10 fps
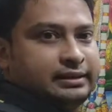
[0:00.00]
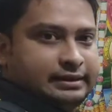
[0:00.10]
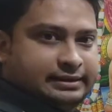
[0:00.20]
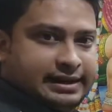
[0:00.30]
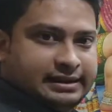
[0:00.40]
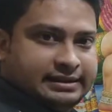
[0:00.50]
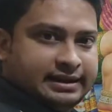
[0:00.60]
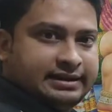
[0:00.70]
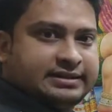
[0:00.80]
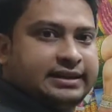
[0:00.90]
The
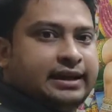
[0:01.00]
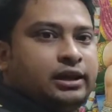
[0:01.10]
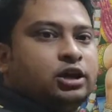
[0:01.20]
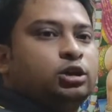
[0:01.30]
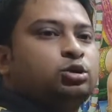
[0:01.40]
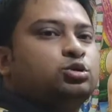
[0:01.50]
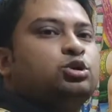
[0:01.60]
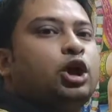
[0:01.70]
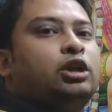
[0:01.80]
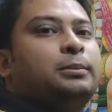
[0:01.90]
tendency to
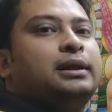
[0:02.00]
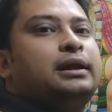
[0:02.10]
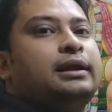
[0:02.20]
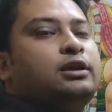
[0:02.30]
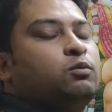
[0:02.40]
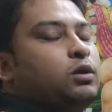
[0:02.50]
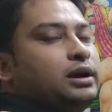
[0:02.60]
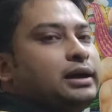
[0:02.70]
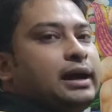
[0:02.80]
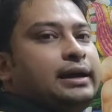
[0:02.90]
soluble in
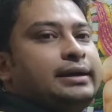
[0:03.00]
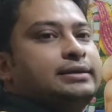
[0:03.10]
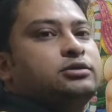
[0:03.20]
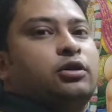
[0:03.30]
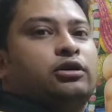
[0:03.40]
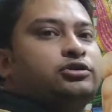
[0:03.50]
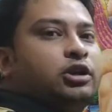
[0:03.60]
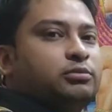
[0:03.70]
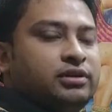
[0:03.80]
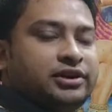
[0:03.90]
water is called
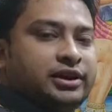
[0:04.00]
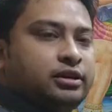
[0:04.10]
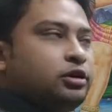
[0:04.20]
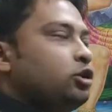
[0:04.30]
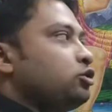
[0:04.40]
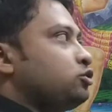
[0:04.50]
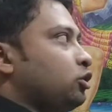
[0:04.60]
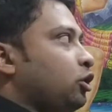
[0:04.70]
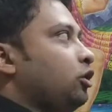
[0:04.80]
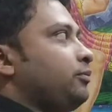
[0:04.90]
solubility.
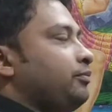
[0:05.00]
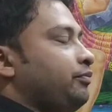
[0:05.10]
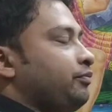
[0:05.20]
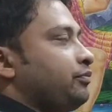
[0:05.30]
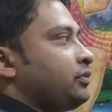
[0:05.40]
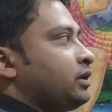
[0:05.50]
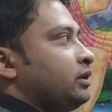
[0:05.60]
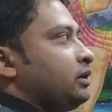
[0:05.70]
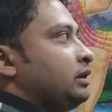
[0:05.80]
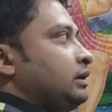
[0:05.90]
So
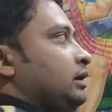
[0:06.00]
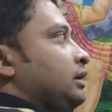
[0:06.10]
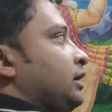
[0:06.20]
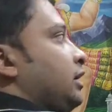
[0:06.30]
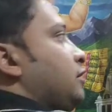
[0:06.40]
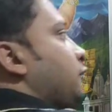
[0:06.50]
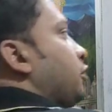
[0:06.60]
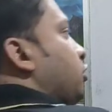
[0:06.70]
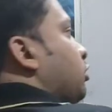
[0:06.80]
if